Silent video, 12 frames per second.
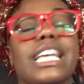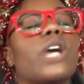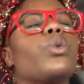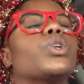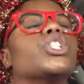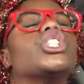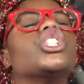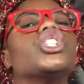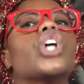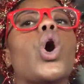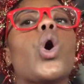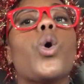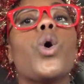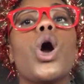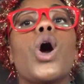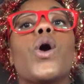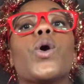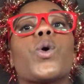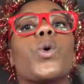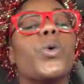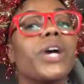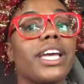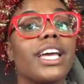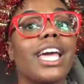It was so
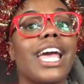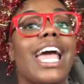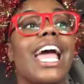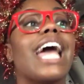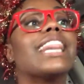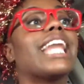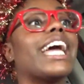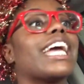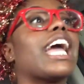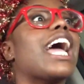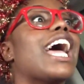quick, like